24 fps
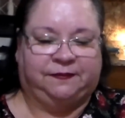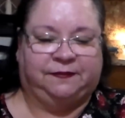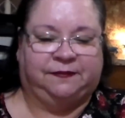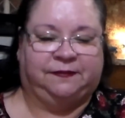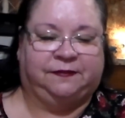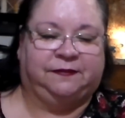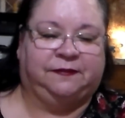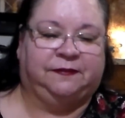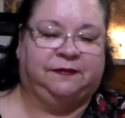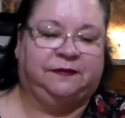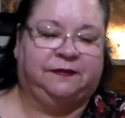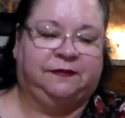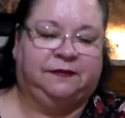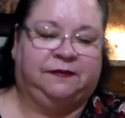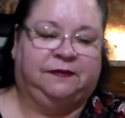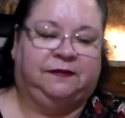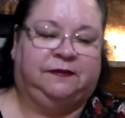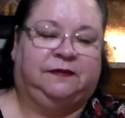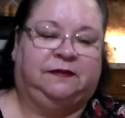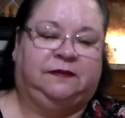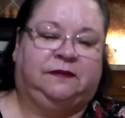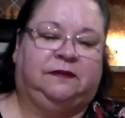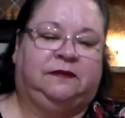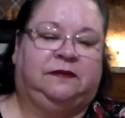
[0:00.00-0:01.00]

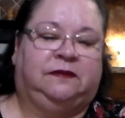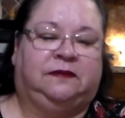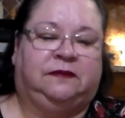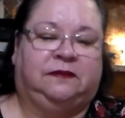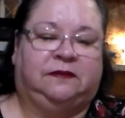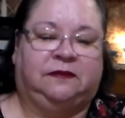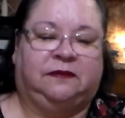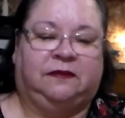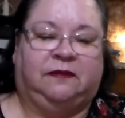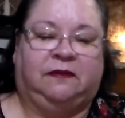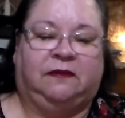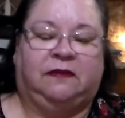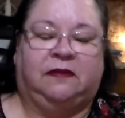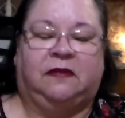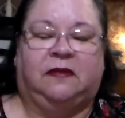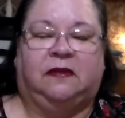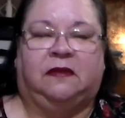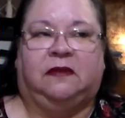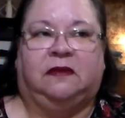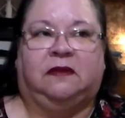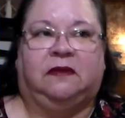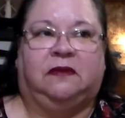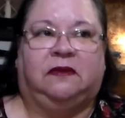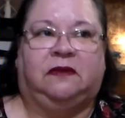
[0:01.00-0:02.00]

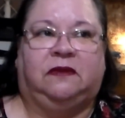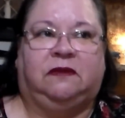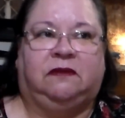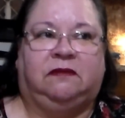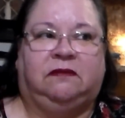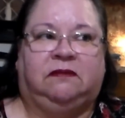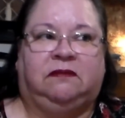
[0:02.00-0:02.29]
(no one is talking)